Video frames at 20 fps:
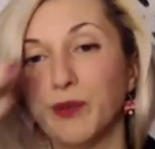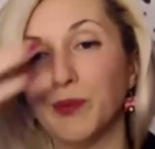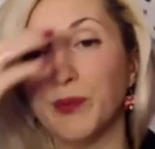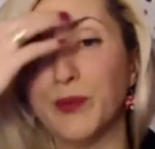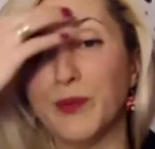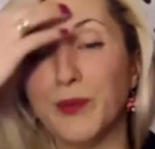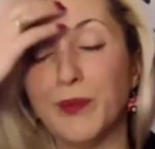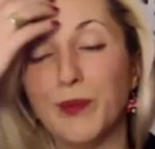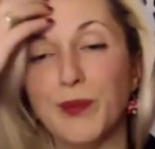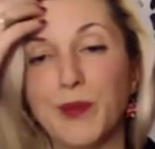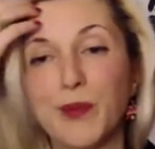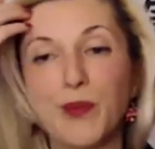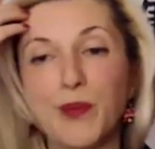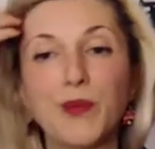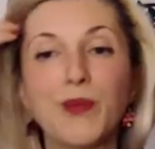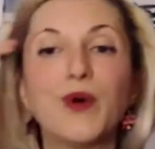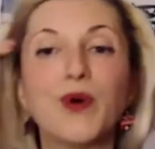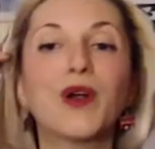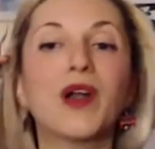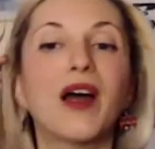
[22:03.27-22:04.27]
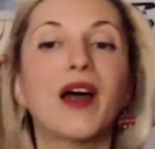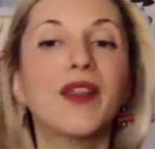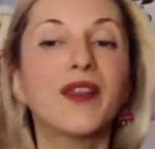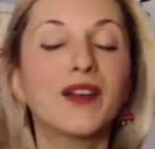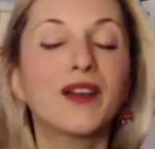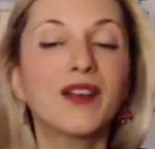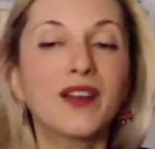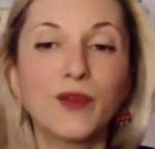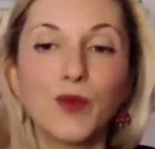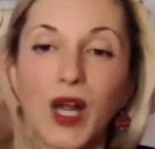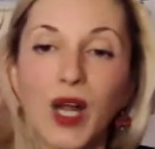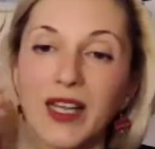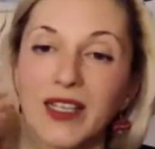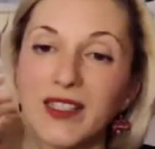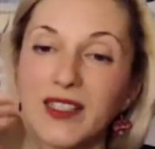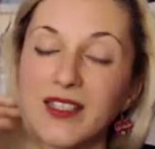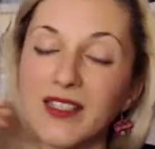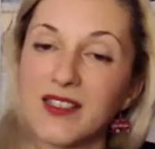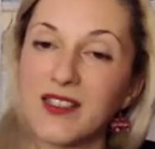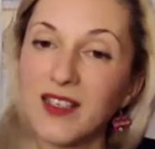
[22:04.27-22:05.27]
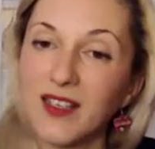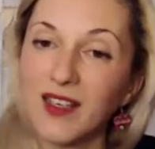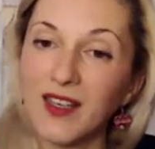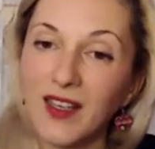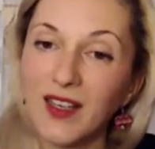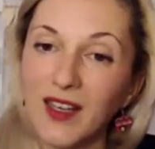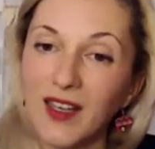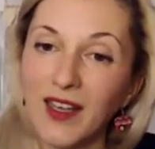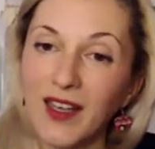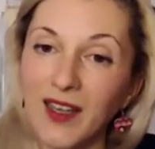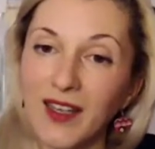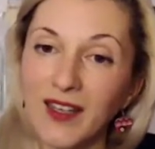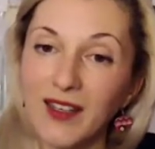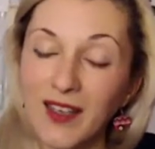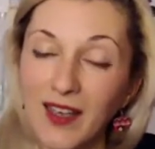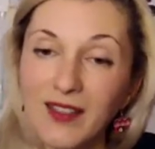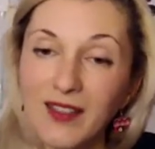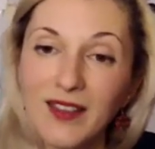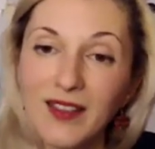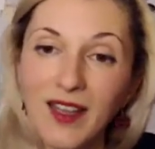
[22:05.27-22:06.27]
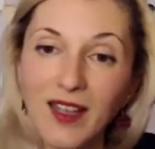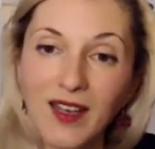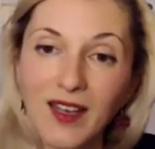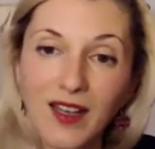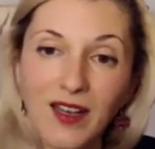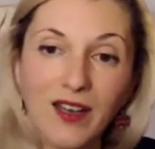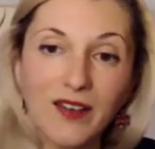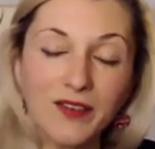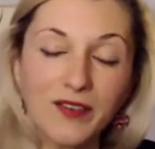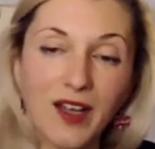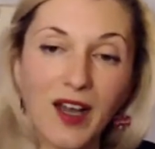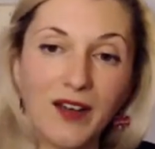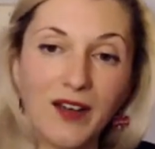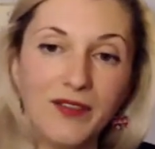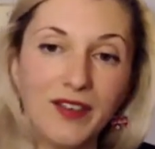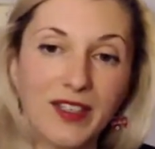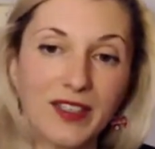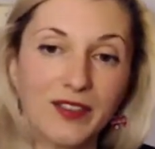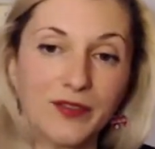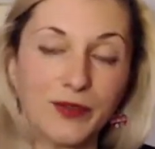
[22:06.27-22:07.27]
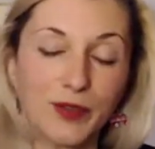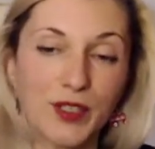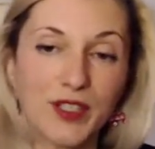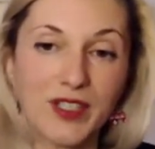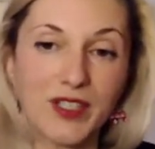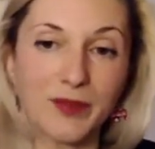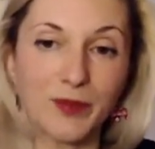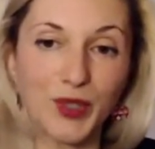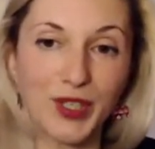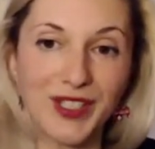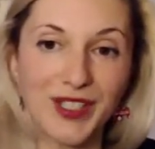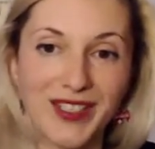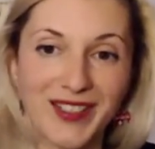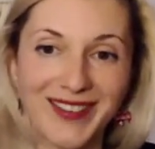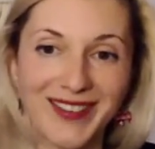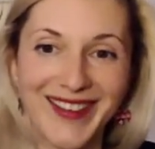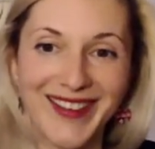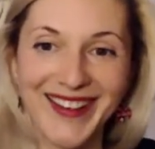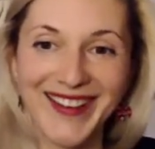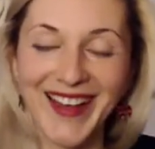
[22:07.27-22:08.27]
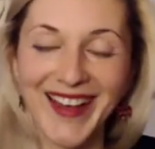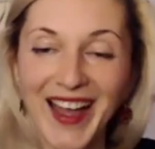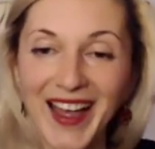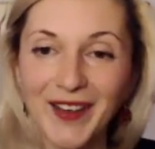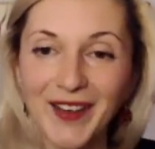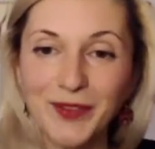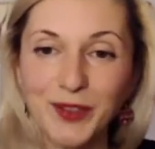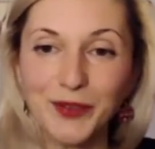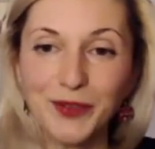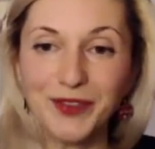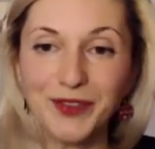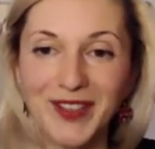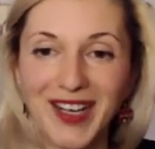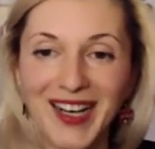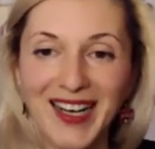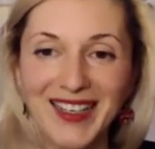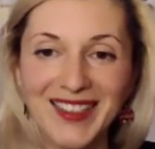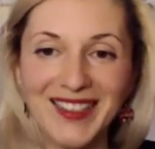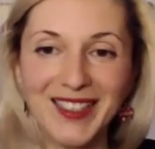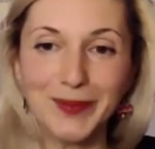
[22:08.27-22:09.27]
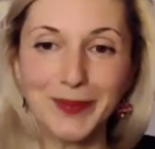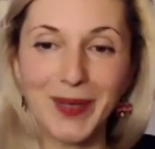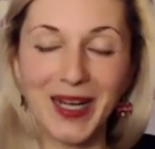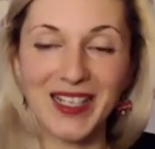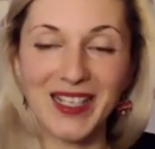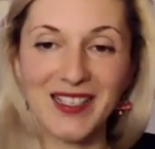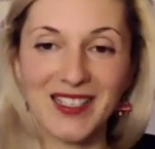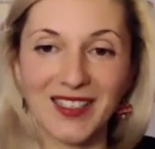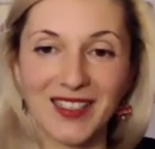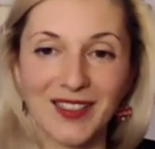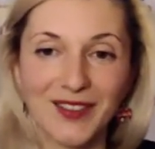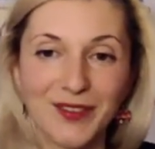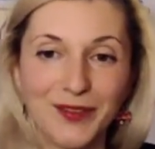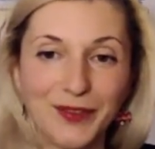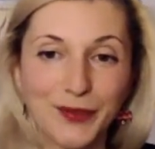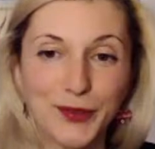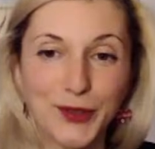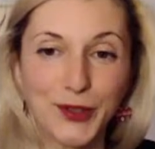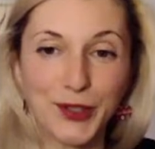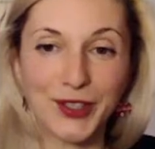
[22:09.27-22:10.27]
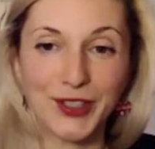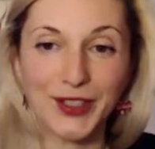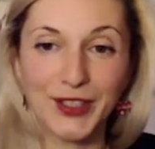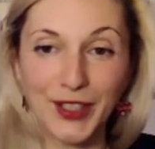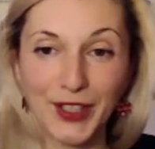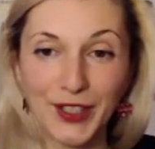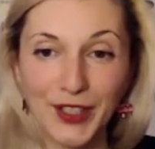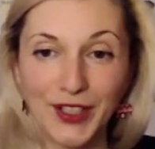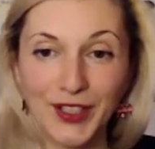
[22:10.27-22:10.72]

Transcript: more other qualities, yet they love conflict for some reason, and I have to find in myself, for